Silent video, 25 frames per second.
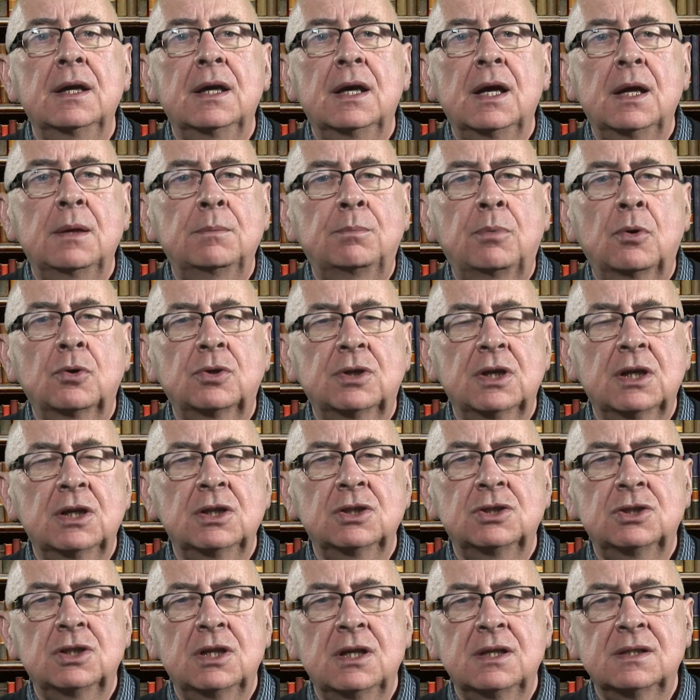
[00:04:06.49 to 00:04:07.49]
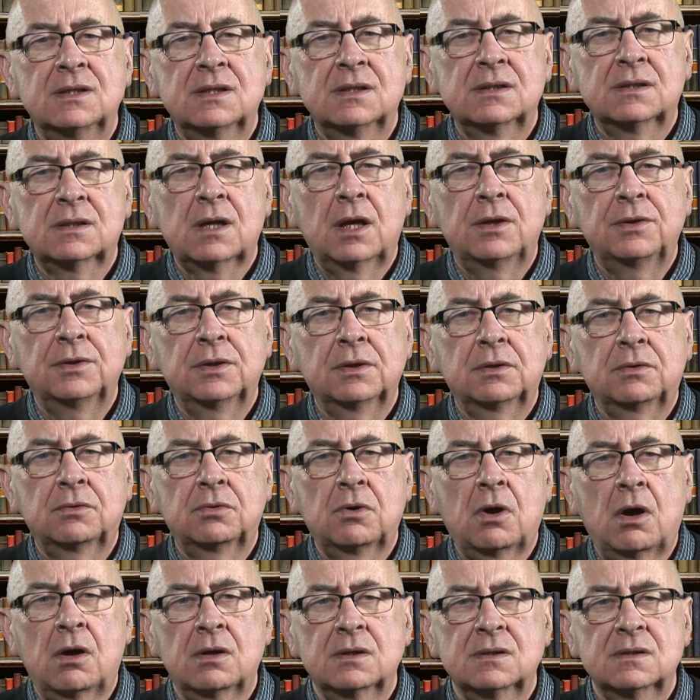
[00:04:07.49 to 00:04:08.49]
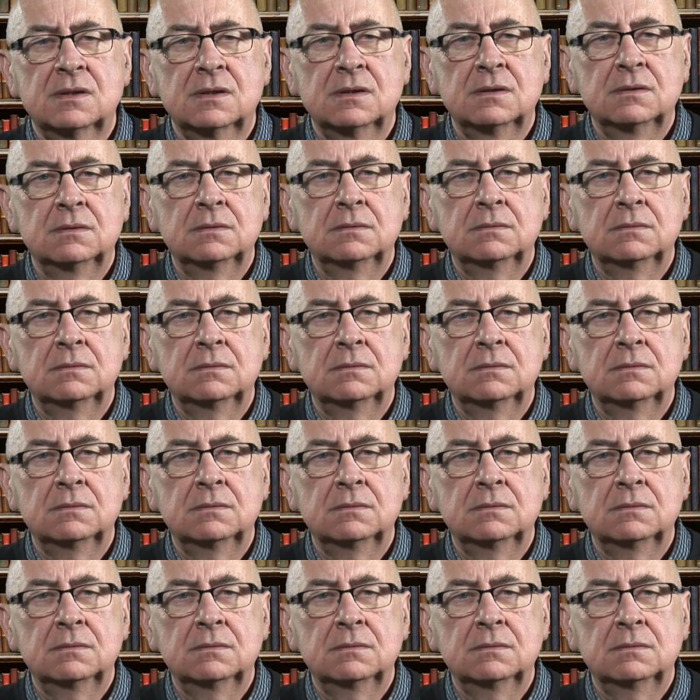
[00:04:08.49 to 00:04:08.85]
in putting Jesus on the cross?